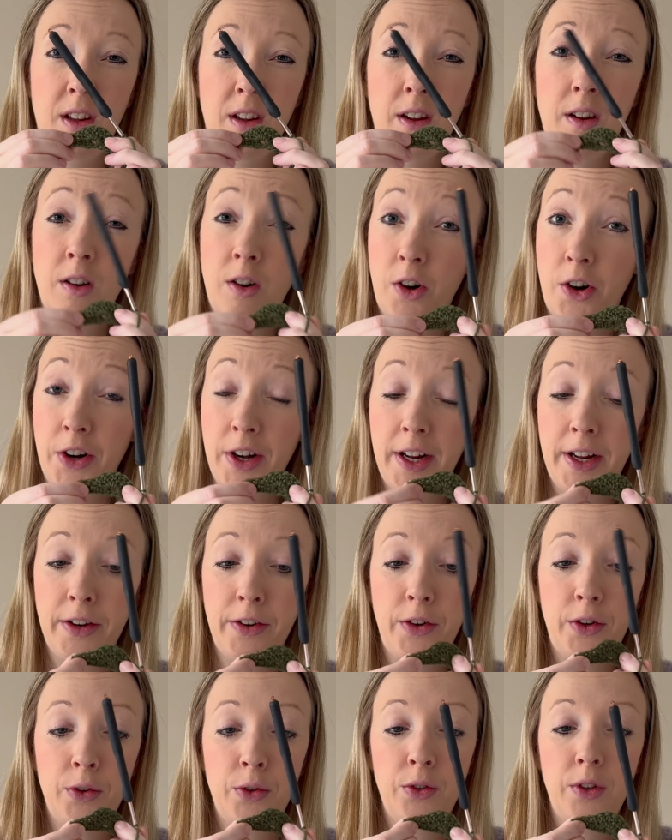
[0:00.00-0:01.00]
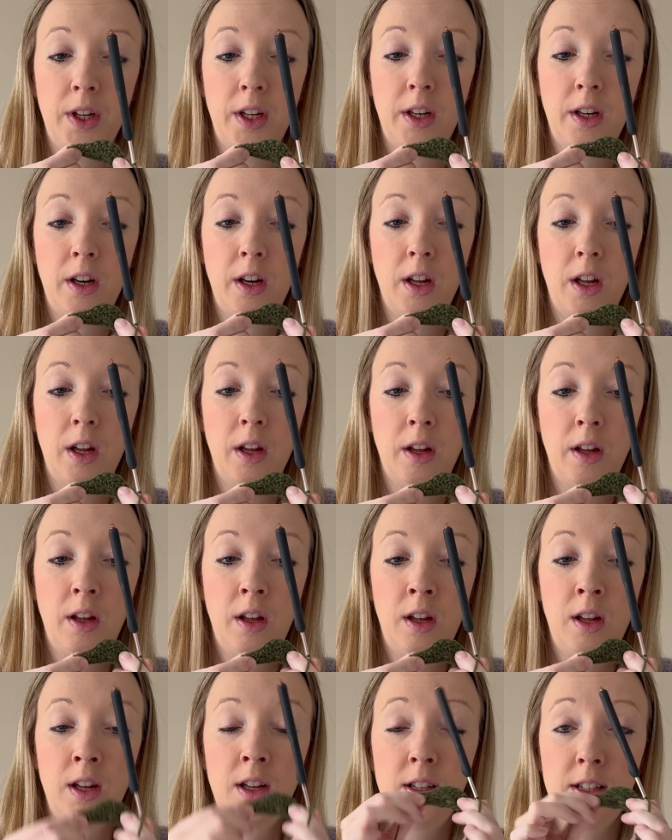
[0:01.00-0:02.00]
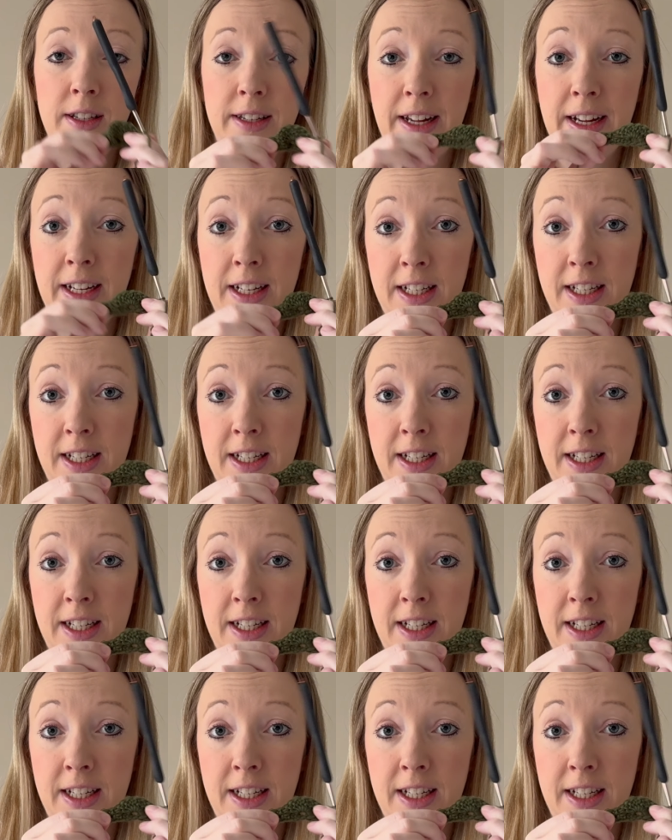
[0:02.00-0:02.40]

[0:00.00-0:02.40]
cardigan using the stacked